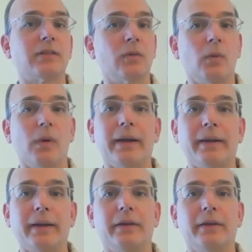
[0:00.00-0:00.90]
You know,
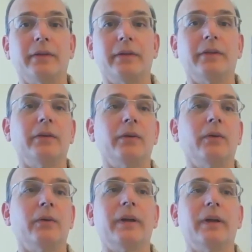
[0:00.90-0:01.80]
that's the way to
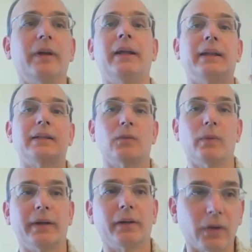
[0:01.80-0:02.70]
do it. That's the
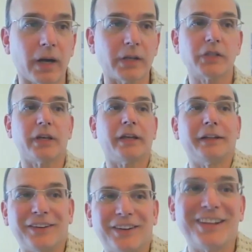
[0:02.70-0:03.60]
only way to do it.
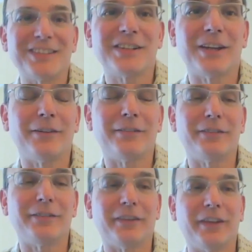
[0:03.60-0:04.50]
That's the way to crush
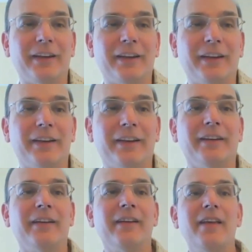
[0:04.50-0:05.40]
it and all that stuff.